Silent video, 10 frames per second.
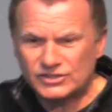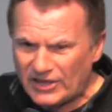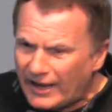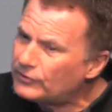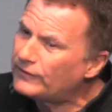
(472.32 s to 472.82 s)

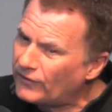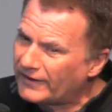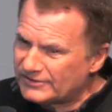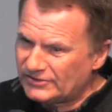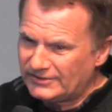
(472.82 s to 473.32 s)

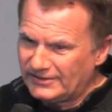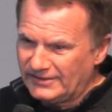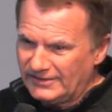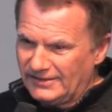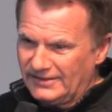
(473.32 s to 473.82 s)
sacrifice.
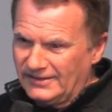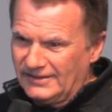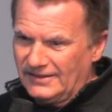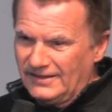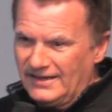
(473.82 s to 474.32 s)

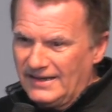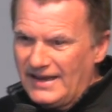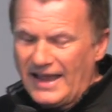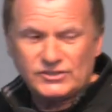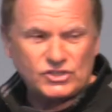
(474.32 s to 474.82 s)

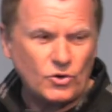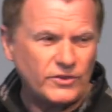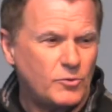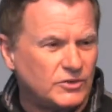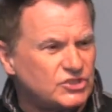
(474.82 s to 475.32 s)
And so
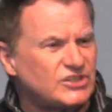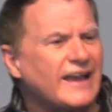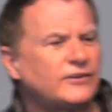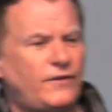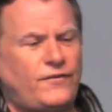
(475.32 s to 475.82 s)
they were
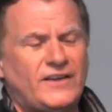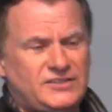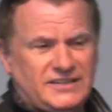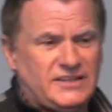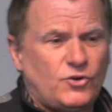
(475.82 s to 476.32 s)

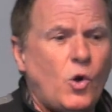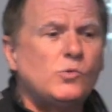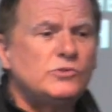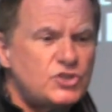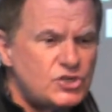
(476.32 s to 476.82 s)
sacrificing their
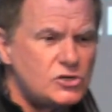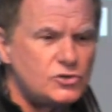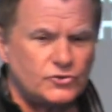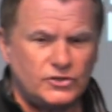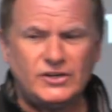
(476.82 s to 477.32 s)
own
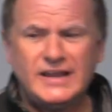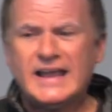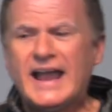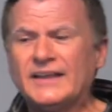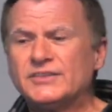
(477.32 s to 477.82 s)
children
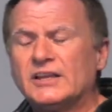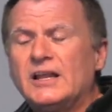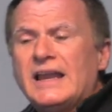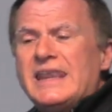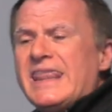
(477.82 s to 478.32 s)
and the
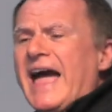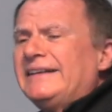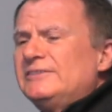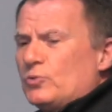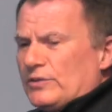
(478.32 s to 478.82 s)

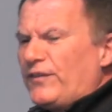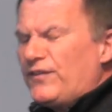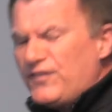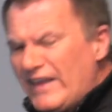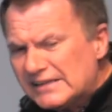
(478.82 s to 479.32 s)
land was
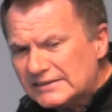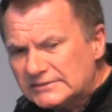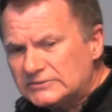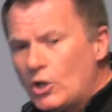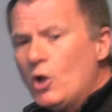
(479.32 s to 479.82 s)

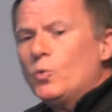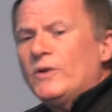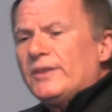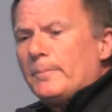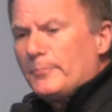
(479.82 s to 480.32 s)
filled
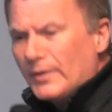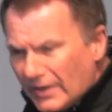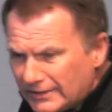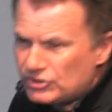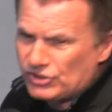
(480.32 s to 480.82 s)
with the
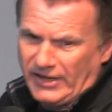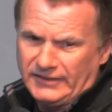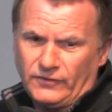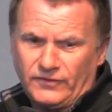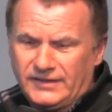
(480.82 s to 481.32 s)
bloodshed of